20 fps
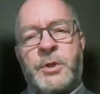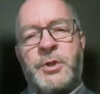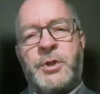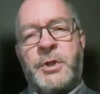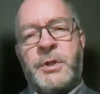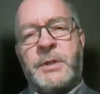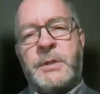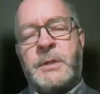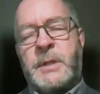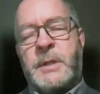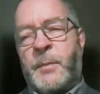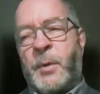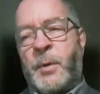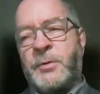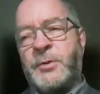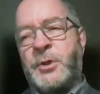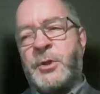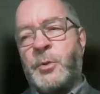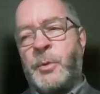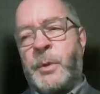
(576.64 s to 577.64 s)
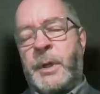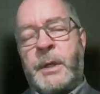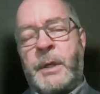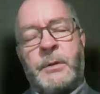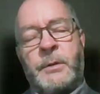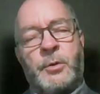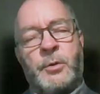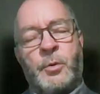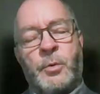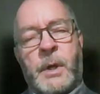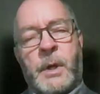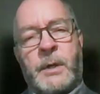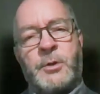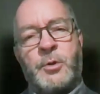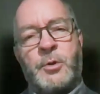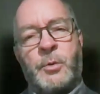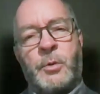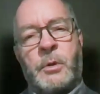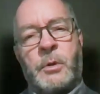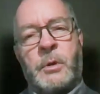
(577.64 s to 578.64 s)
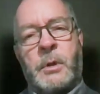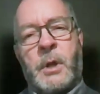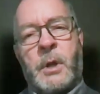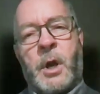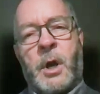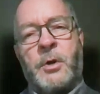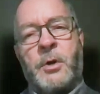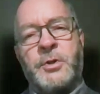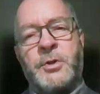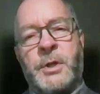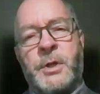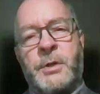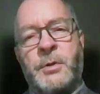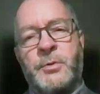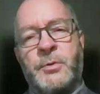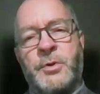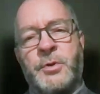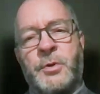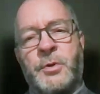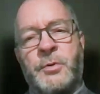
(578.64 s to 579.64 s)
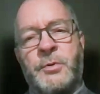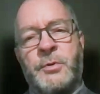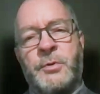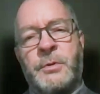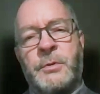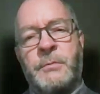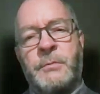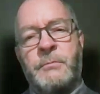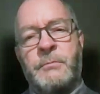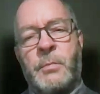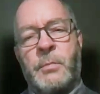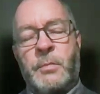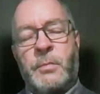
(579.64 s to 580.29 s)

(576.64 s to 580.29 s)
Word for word: which is demonstrating to actual large end users,